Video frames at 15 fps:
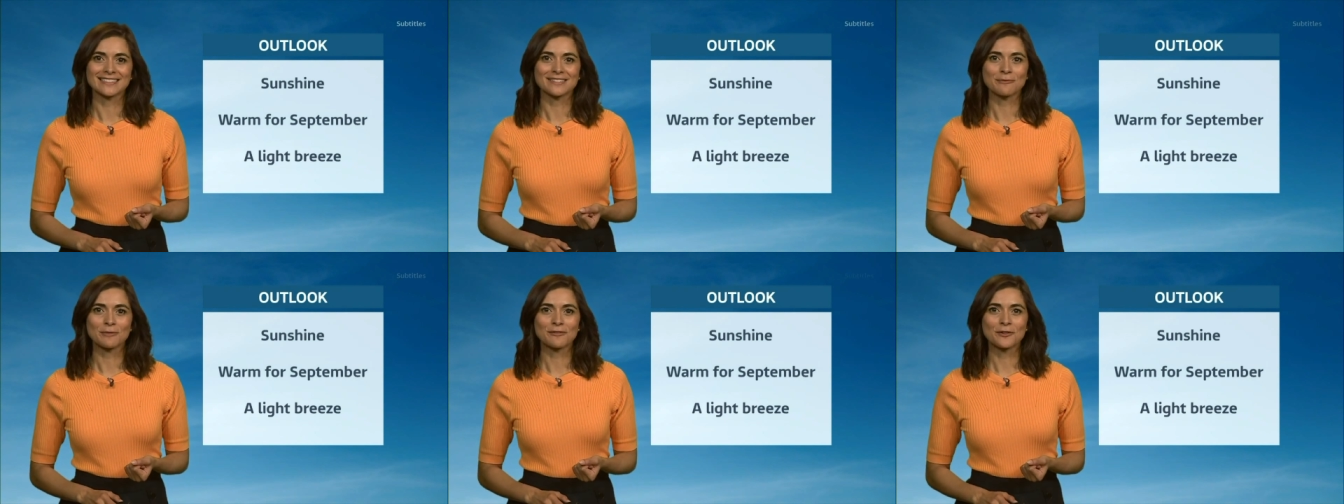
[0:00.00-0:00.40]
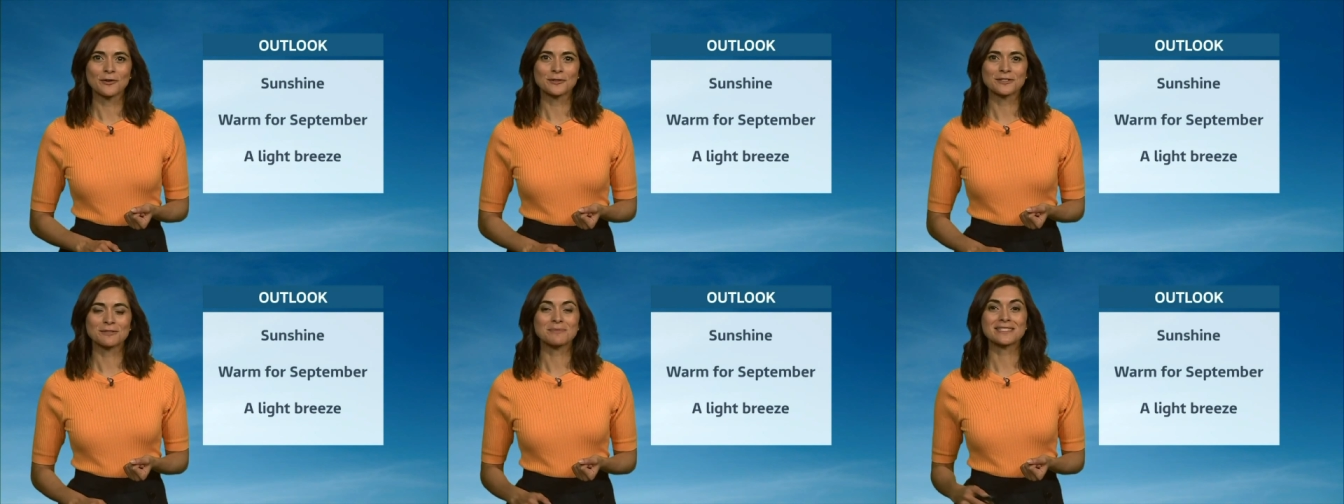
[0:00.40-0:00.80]
And we've
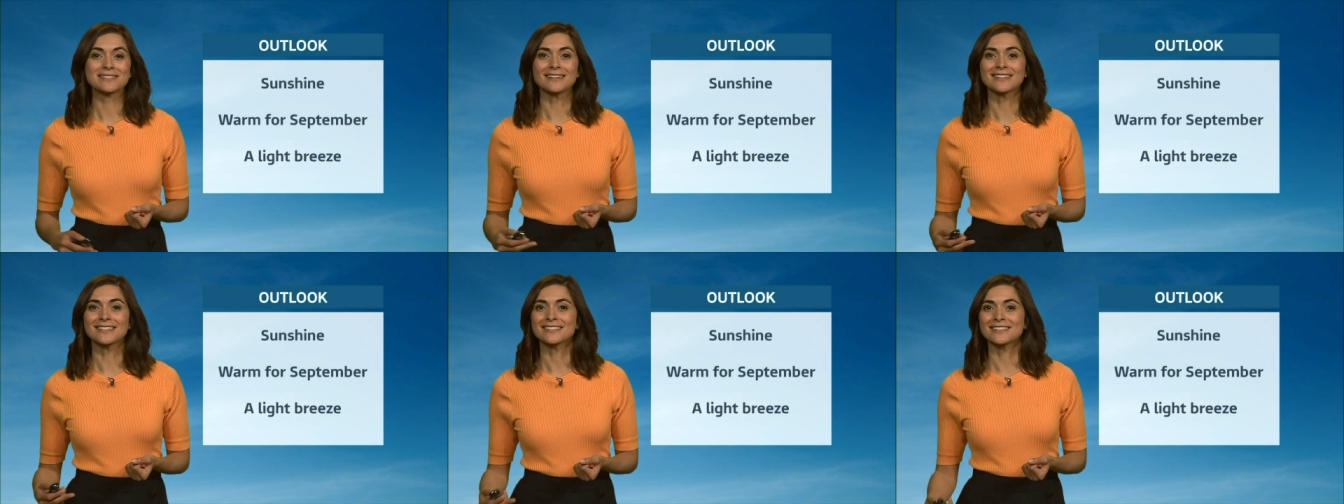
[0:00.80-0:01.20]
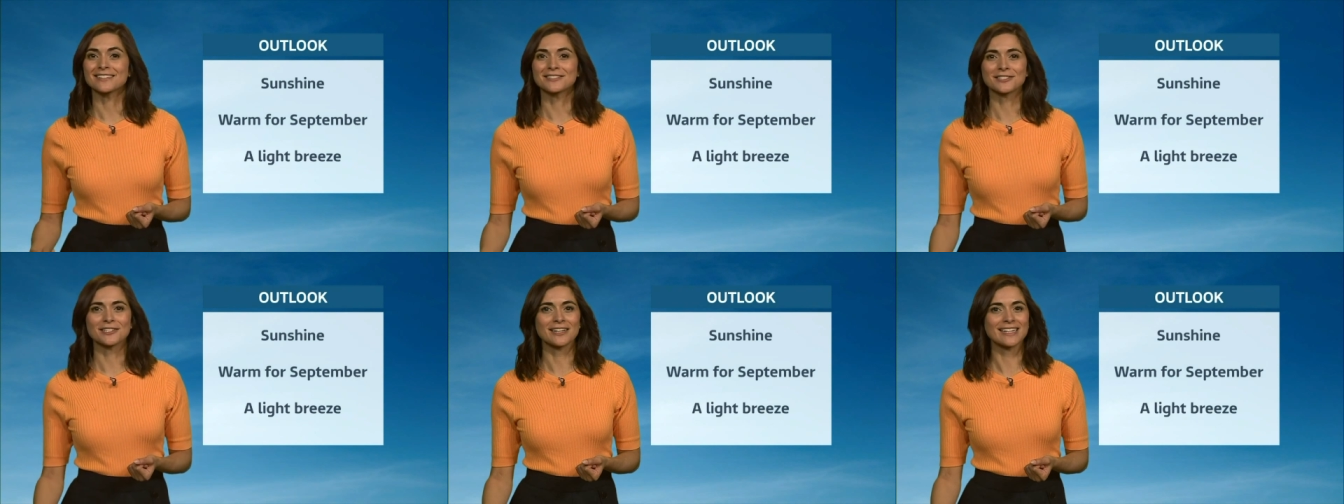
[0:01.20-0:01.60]
got some stunning
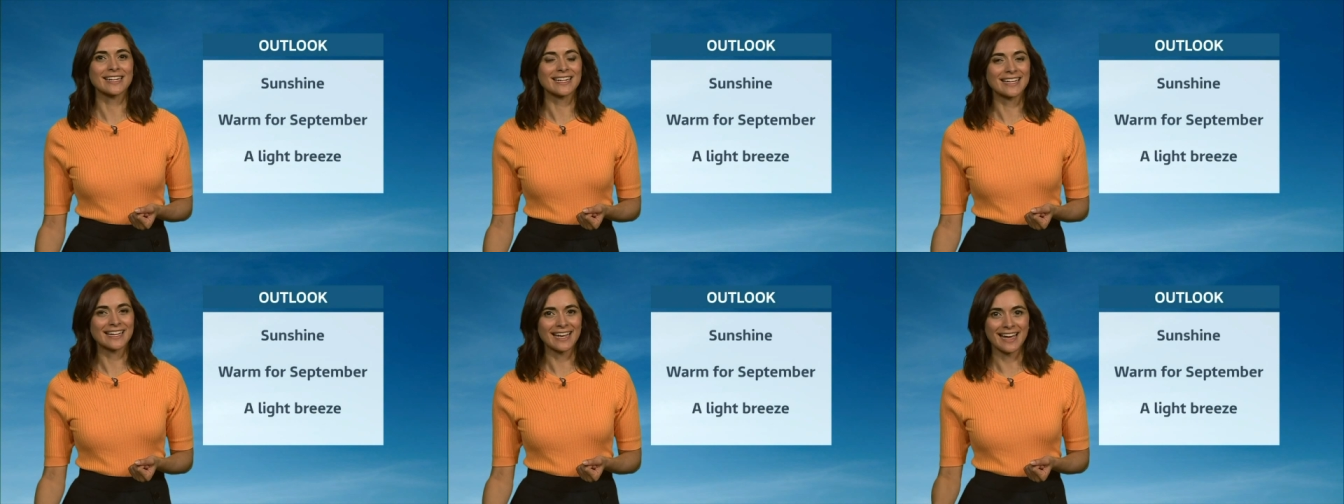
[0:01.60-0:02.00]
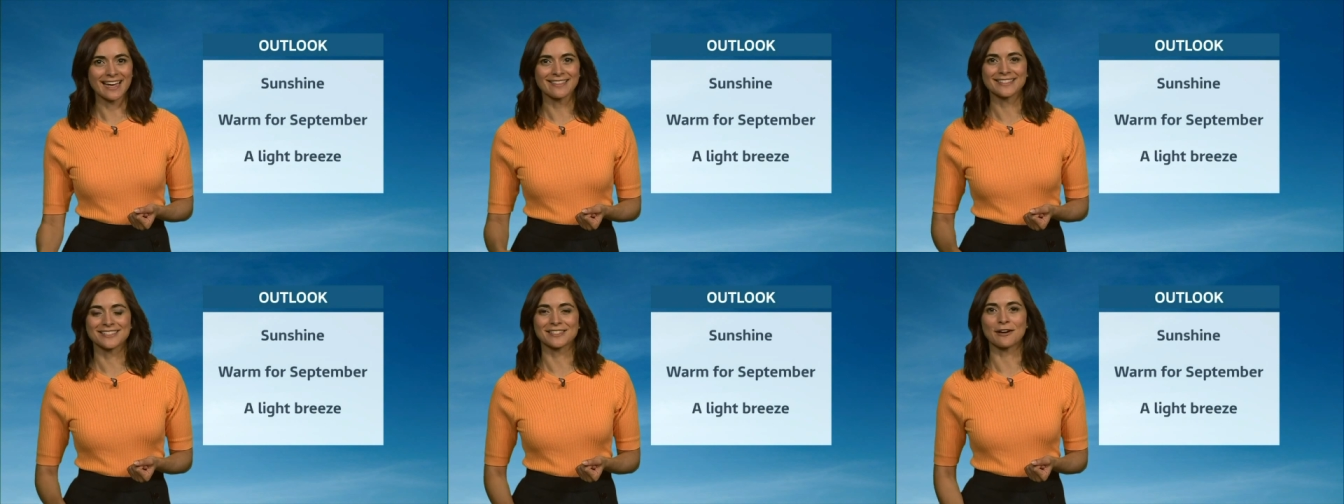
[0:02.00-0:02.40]
sunshine
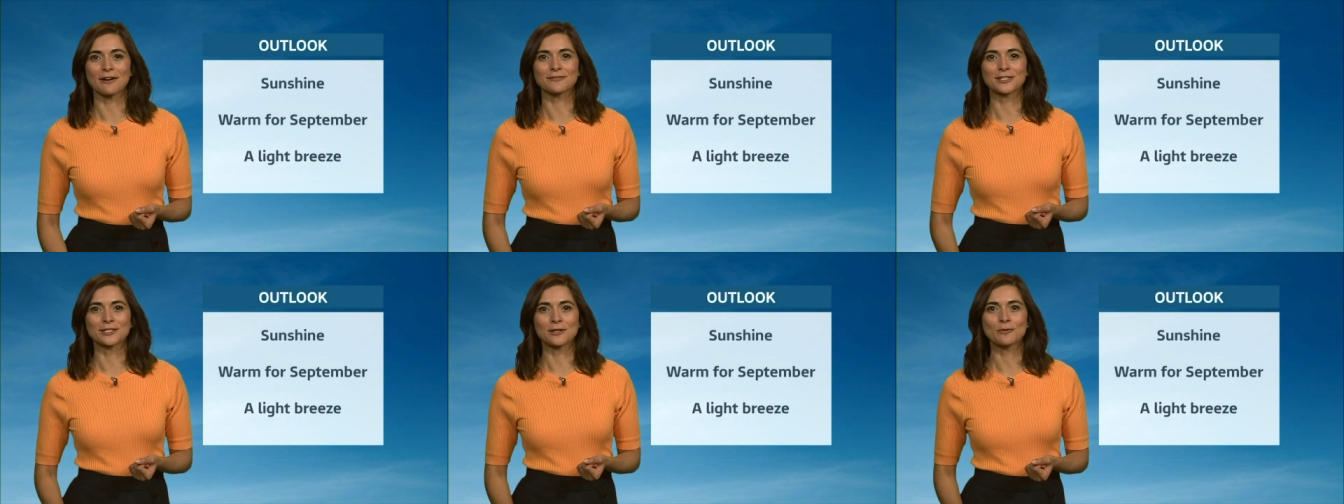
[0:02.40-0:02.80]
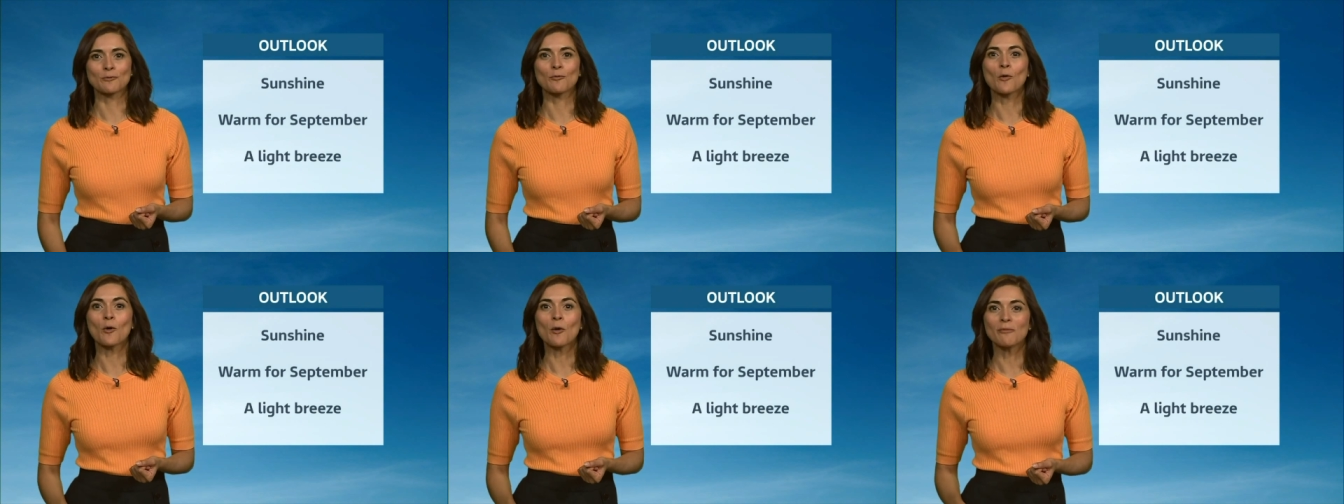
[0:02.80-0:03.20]
again this
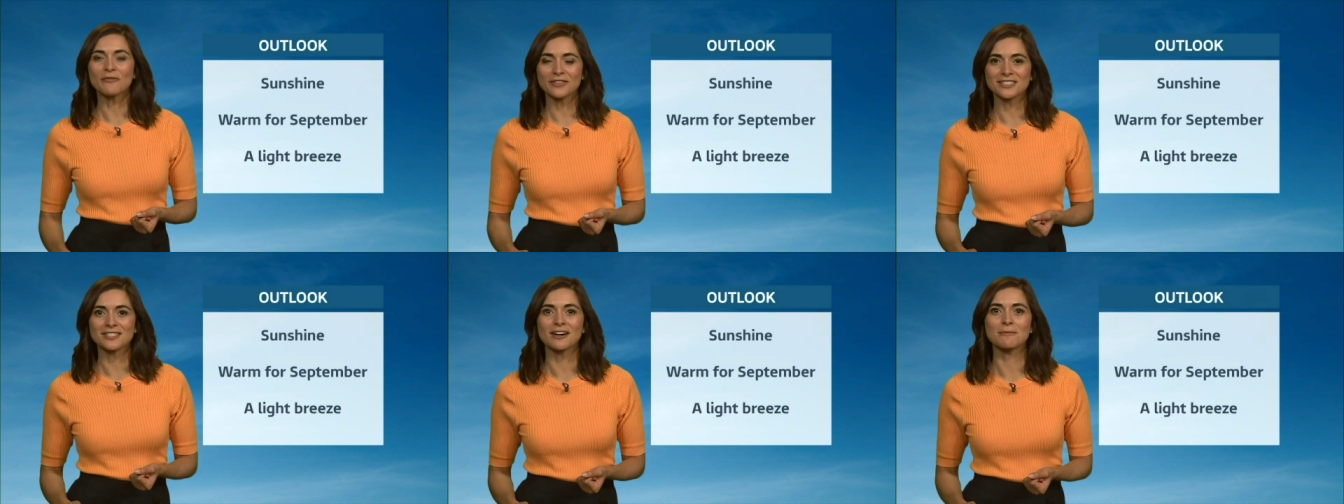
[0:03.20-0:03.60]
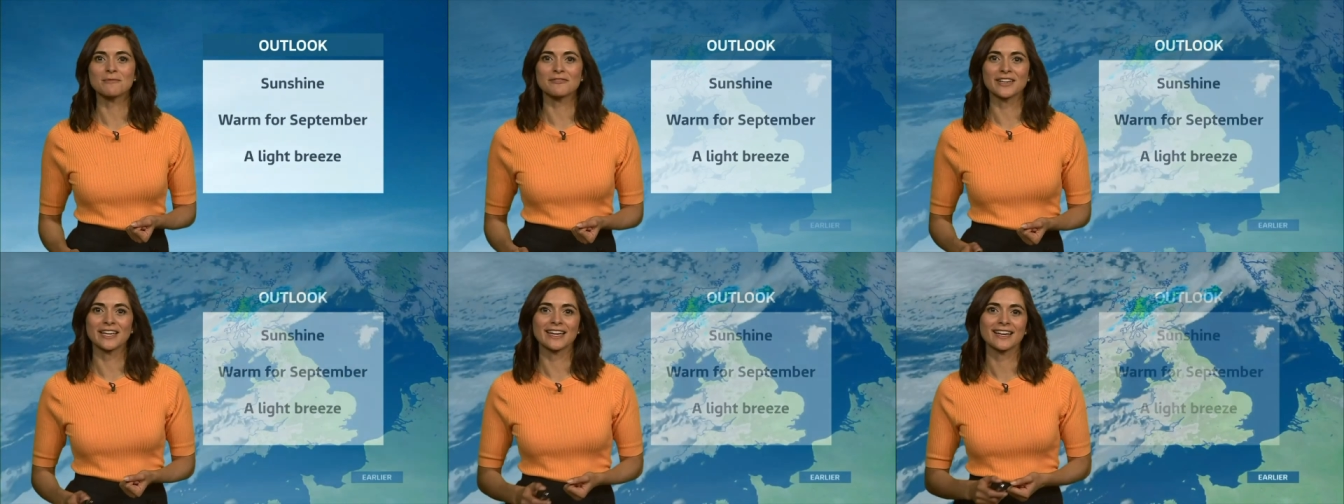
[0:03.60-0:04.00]
afternoon, warm for the time
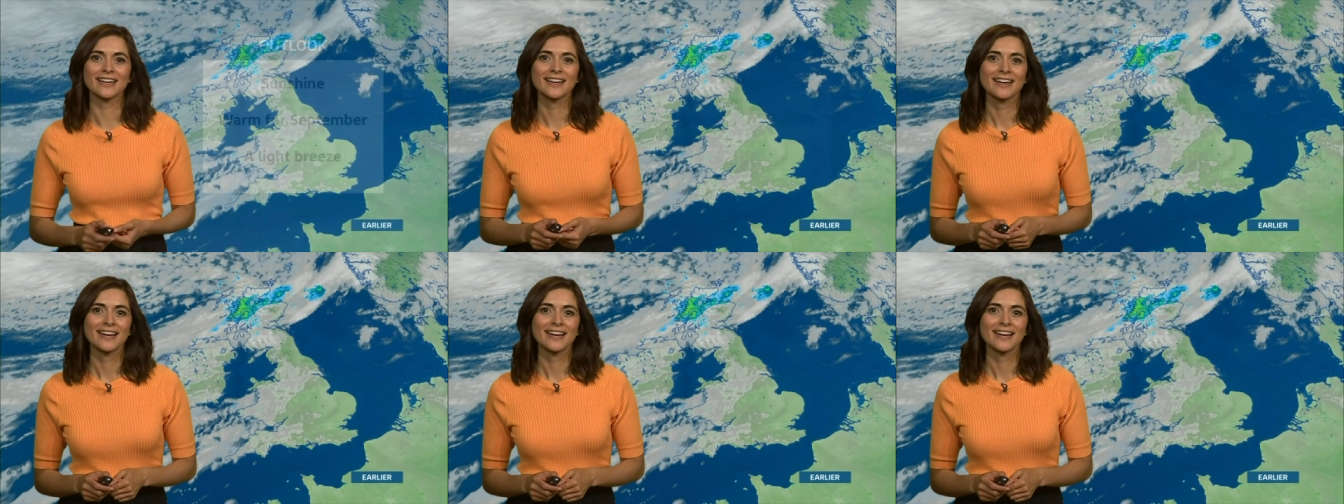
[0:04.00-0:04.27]
of year